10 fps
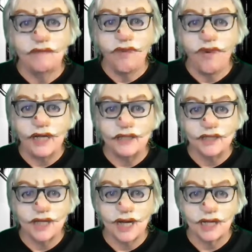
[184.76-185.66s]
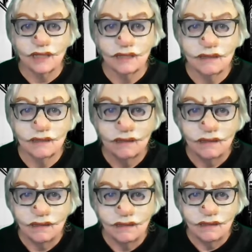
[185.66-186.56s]
Wanda Duck.
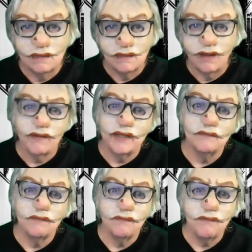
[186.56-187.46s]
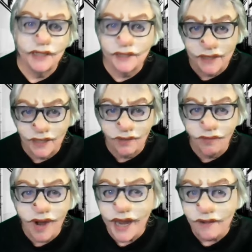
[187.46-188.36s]
All right, Wanda Duck.
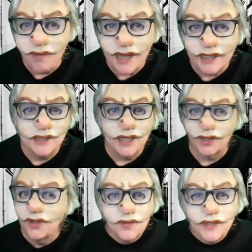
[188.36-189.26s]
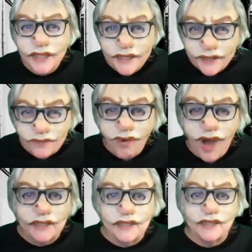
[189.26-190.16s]
Why Wanda Duck? Who is
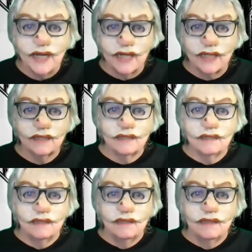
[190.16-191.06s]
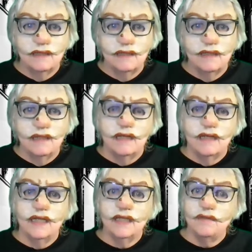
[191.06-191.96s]
Wanda Duck?
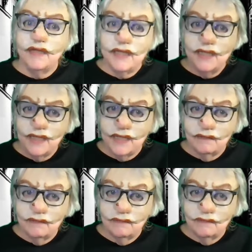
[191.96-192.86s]
In the beginning,